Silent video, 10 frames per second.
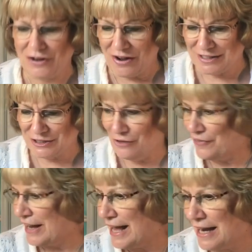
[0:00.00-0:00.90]
the dog
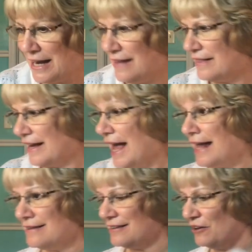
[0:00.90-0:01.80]
selfie, I had to get the
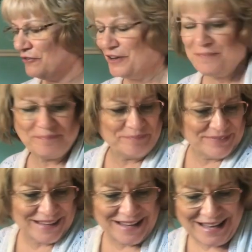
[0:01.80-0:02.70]
cat selfie.
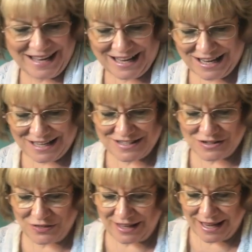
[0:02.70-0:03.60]

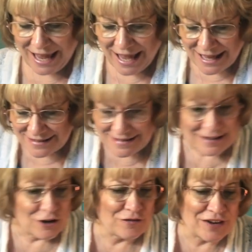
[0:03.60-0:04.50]
So the cat
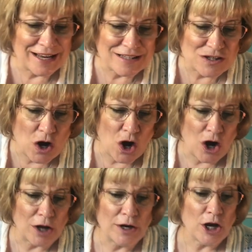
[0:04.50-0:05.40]
selfie is
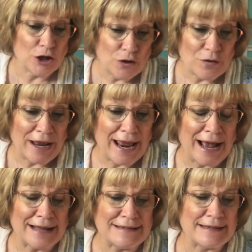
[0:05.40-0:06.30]
called Cute
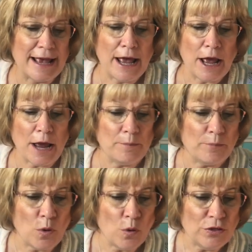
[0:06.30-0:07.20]
Cats, and
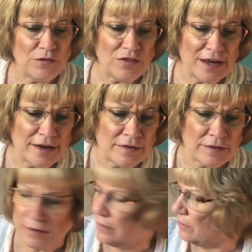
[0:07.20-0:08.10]
both of
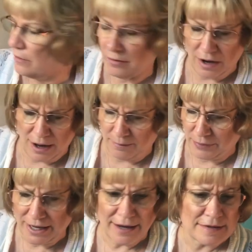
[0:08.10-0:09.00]
these
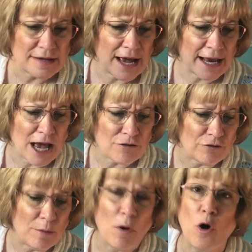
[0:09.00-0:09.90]
kits I got
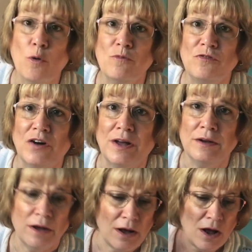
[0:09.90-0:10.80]
from Home Fun